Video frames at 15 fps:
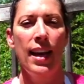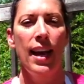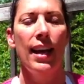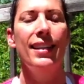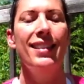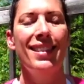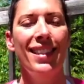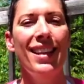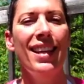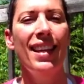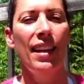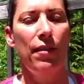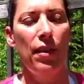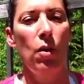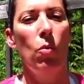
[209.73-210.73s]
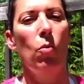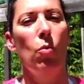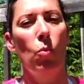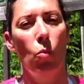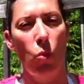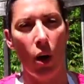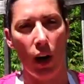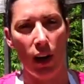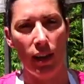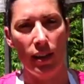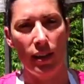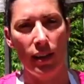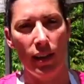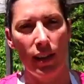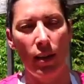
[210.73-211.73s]
and seeing if it
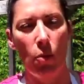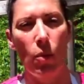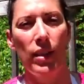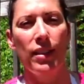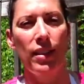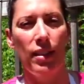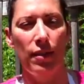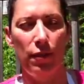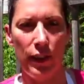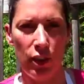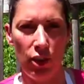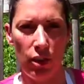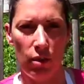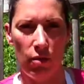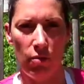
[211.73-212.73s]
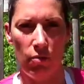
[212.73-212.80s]
works. Was it efficient?